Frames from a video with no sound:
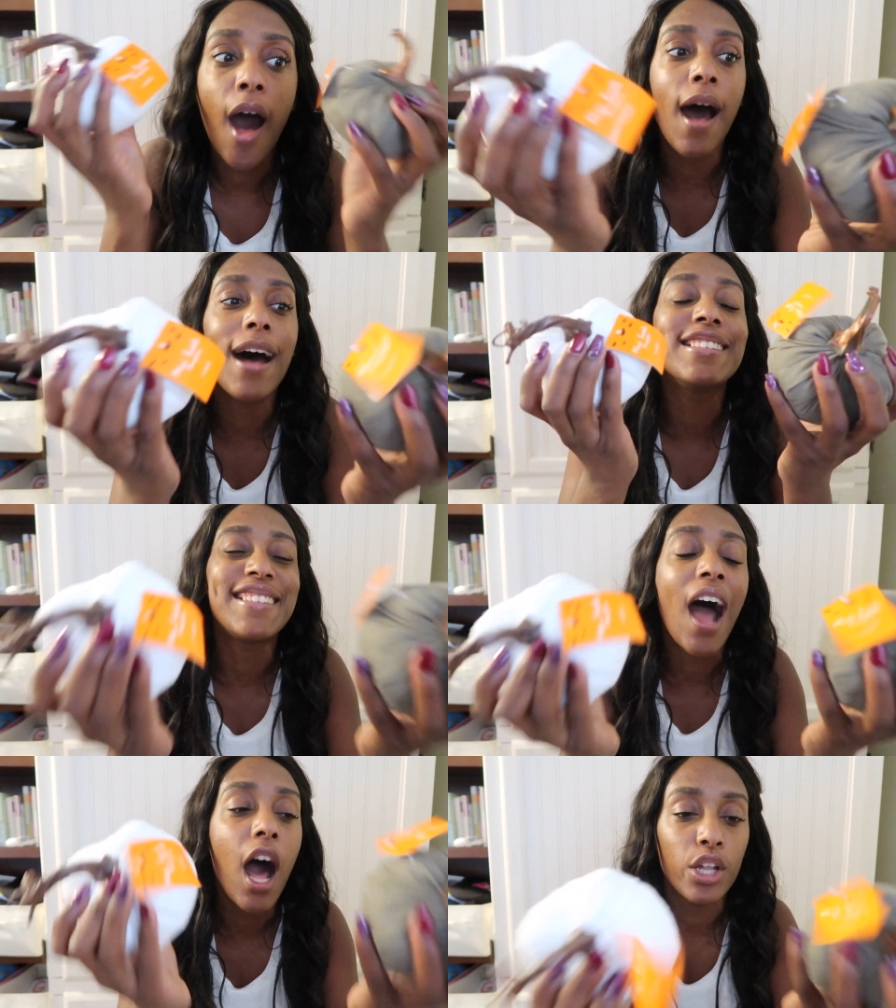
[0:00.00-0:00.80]
A
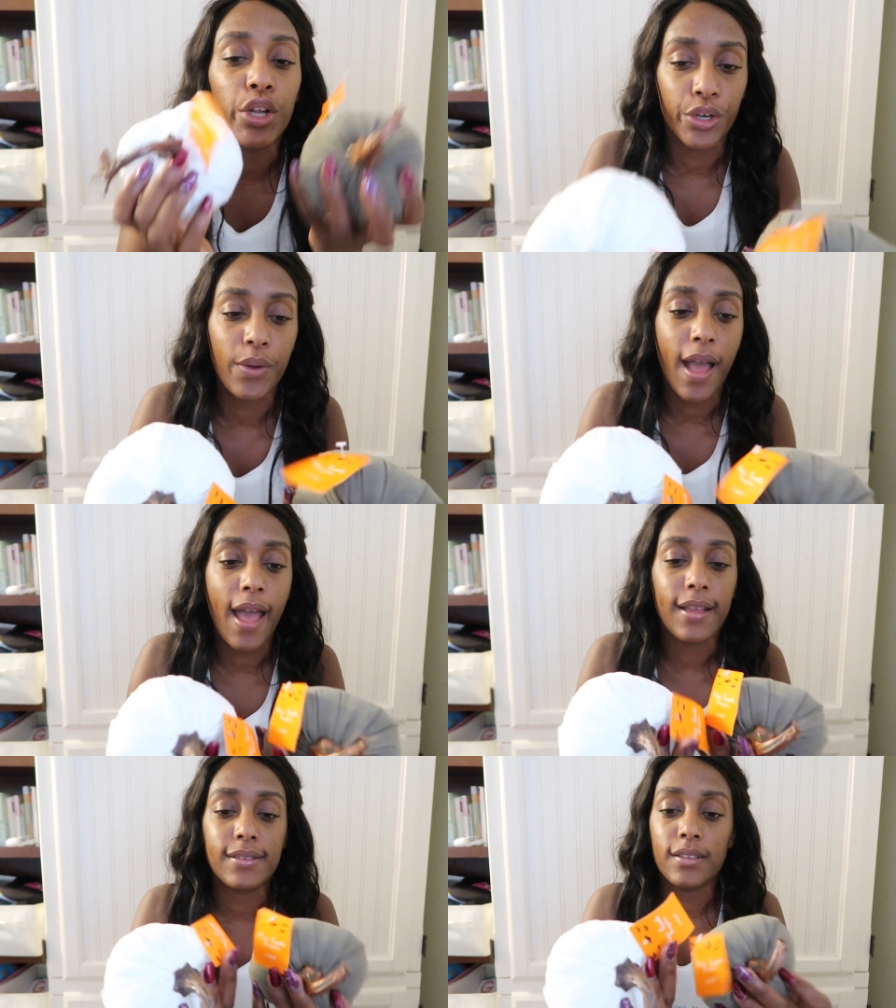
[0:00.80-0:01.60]
dollar, you
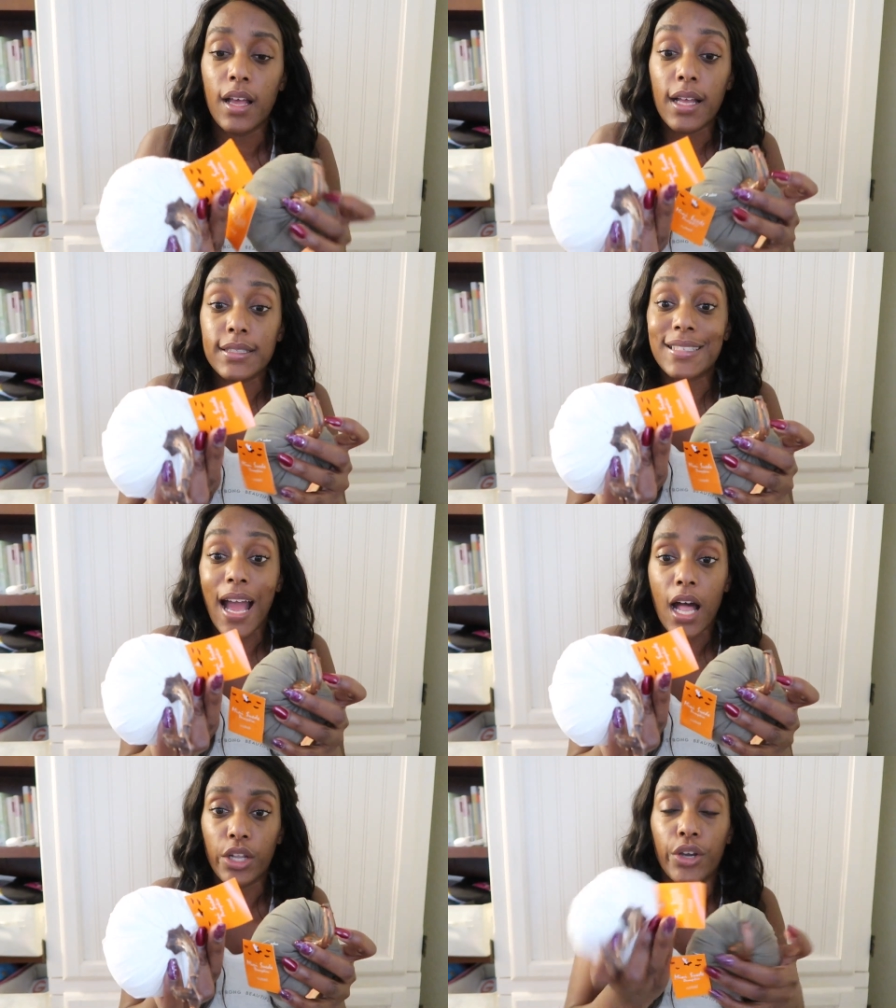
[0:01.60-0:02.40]
guys. A
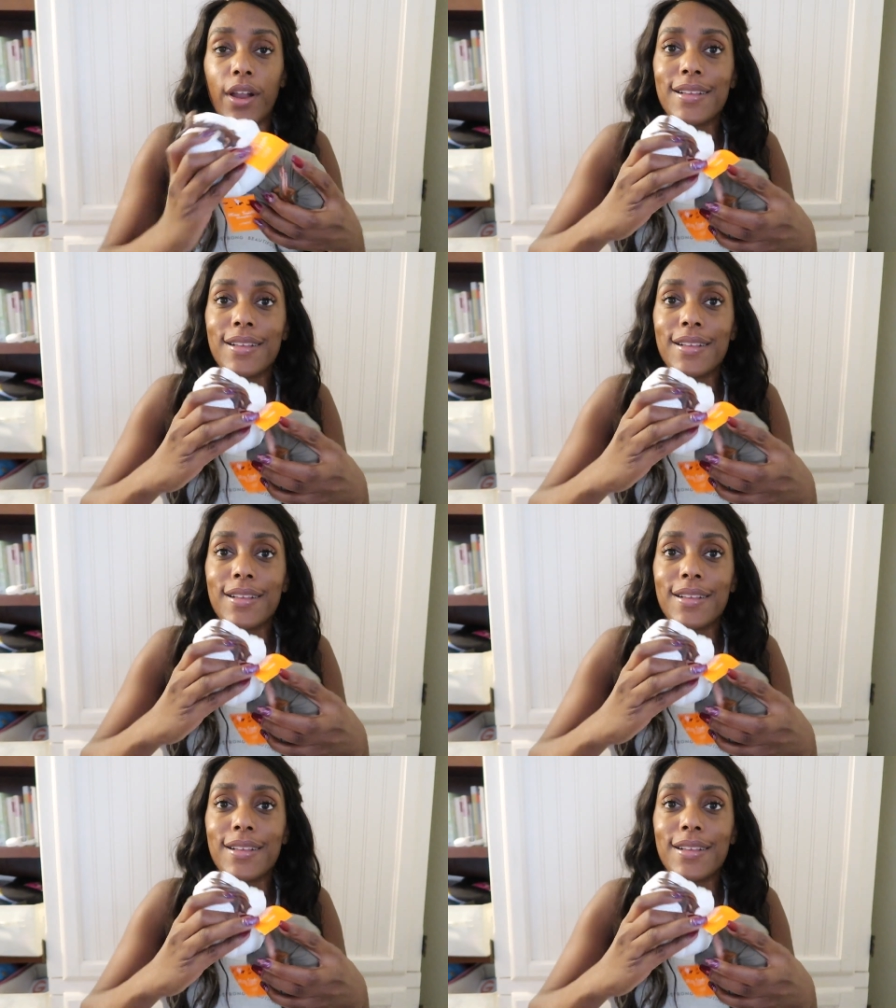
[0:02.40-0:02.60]
dollar.